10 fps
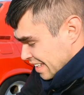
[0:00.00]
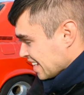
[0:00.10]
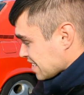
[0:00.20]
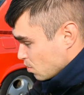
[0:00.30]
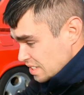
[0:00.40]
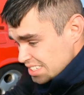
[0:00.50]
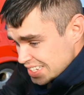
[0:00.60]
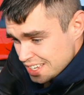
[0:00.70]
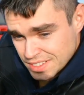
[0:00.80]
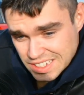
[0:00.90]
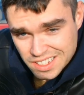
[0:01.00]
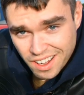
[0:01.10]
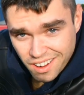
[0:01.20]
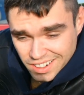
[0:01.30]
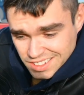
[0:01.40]
that's how we save these
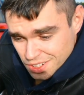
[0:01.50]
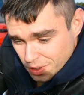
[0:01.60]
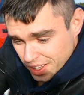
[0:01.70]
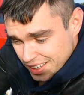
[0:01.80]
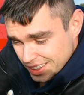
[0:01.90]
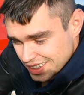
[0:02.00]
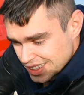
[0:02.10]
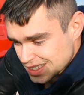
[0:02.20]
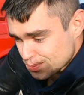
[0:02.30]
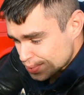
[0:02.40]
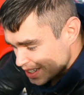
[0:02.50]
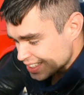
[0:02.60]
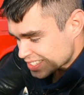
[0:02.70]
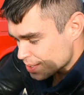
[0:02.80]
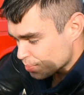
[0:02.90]
cars, okay? It's
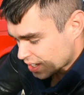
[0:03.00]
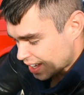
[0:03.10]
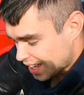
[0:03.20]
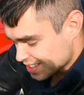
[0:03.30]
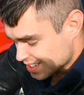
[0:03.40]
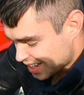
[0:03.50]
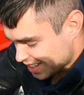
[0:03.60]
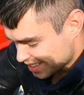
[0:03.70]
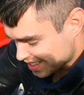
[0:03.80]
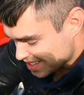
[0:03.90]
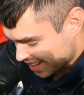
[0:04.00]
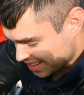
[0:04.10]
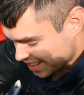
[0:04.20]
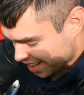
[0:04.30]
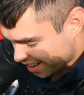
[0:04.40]
pretty simple, guys, it's not, it's
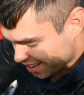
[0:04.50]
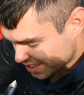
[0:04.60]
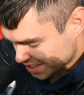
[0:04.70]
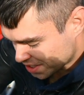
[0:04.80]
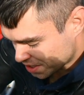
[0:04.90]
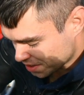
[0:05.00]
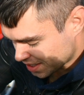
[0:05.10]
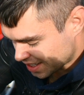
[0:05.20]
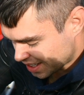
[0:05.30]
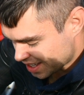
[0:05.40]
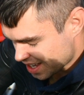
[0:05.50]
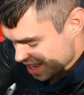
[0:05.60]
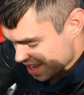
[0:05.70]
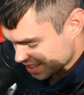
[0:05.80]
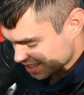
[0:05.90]
not that hard, you know, like,
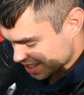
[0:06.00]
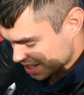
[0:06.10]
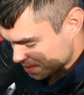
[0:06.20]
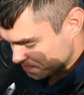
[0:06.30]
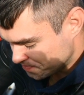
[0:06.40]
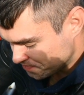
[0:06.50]
and, uh,